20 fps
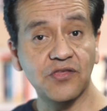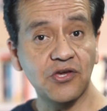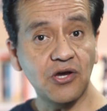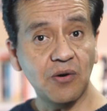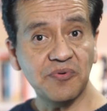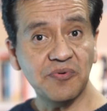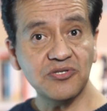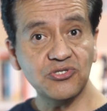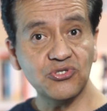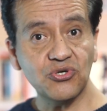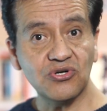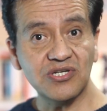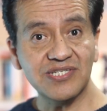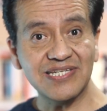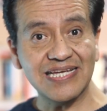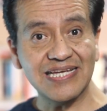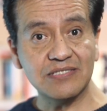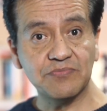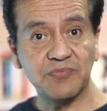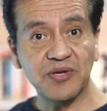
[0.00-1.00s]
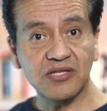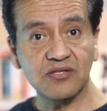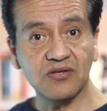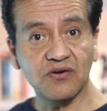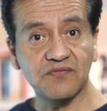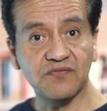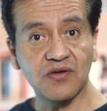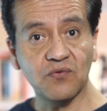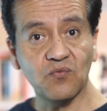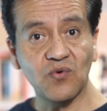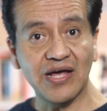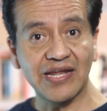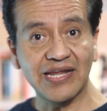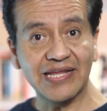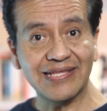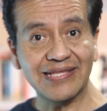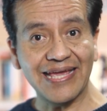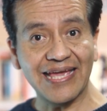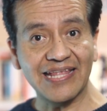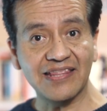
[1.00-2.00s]
The open source aspect of the
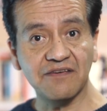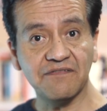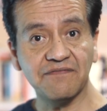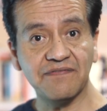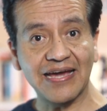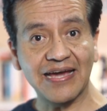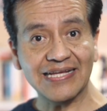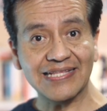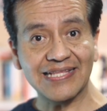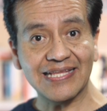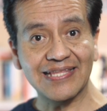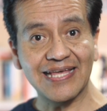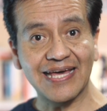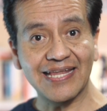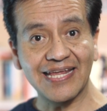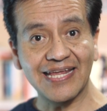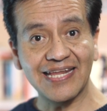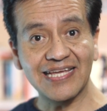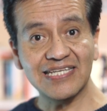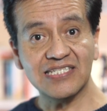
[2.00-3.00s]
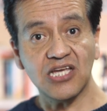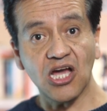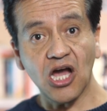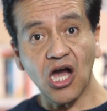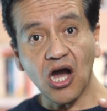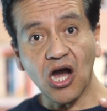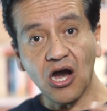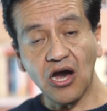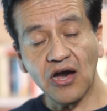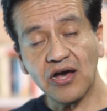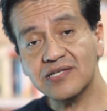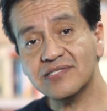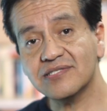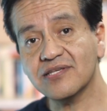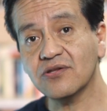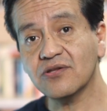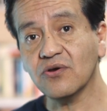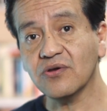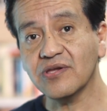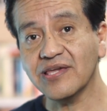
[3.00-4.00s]
wallet and the fact that it is
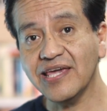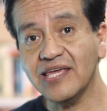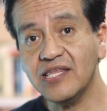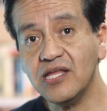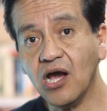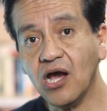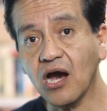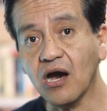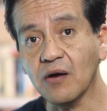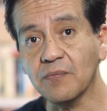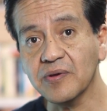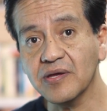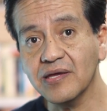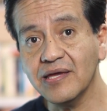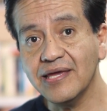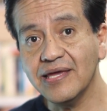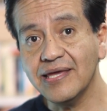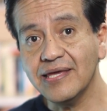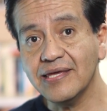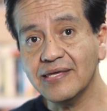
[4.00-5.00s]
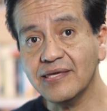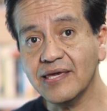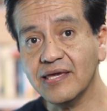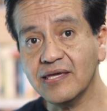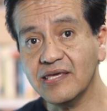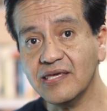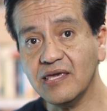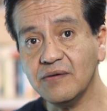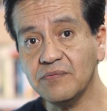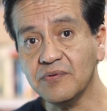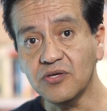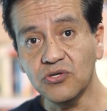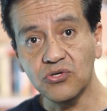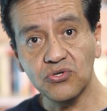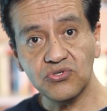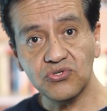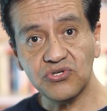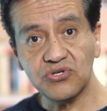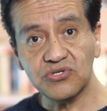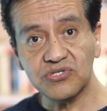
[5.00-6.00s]
hosted on GitHub can give
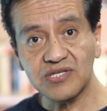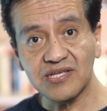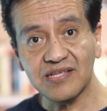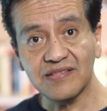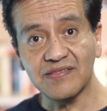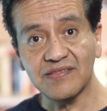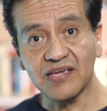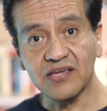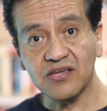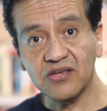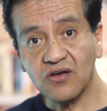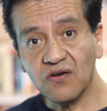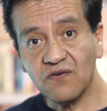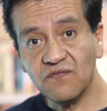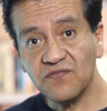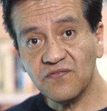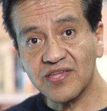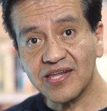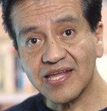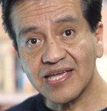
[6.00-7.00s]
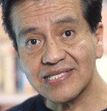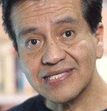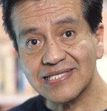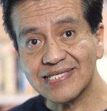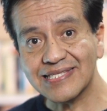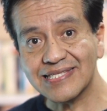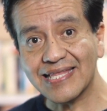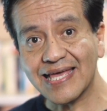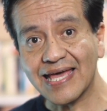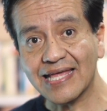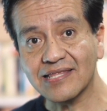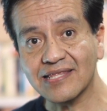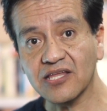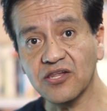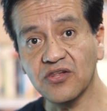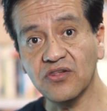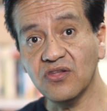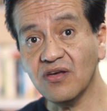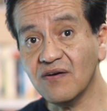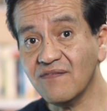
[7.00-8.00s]
users the confidence that
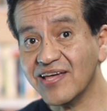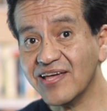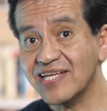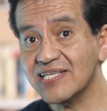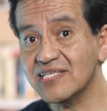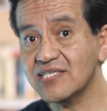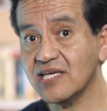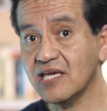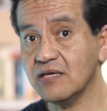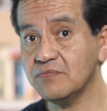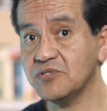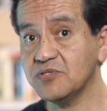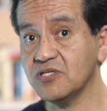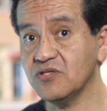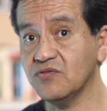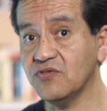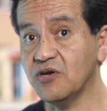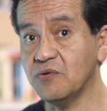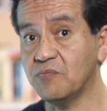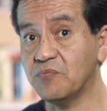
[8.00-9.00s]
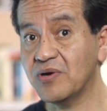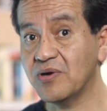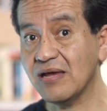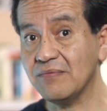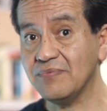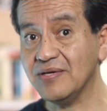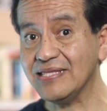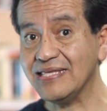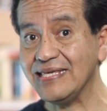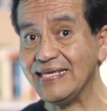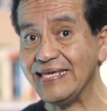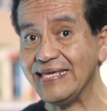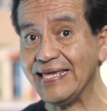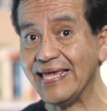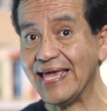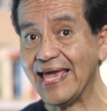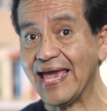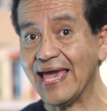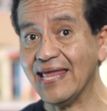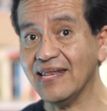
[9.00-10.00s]
nobody saves their private
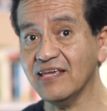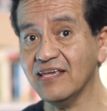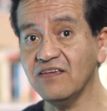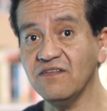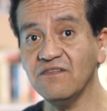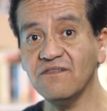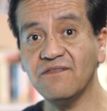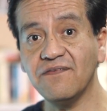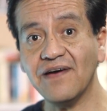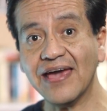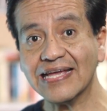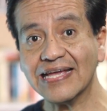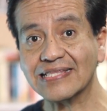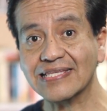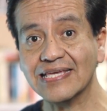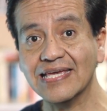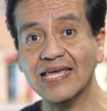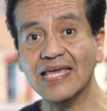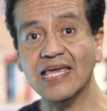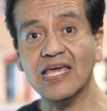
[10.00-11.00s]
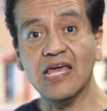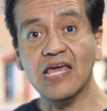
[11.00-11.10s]
key, and in fact,